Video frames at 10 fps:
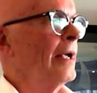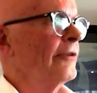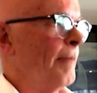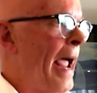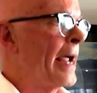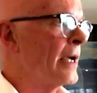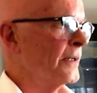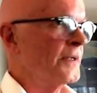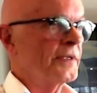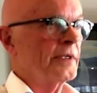some
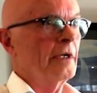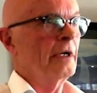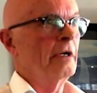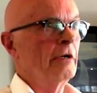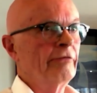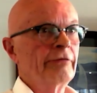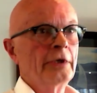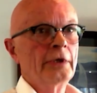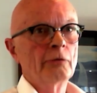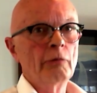anchors of
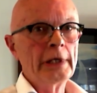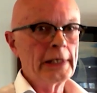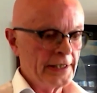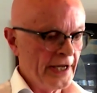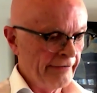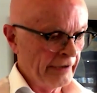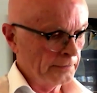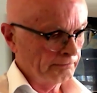real endeavour.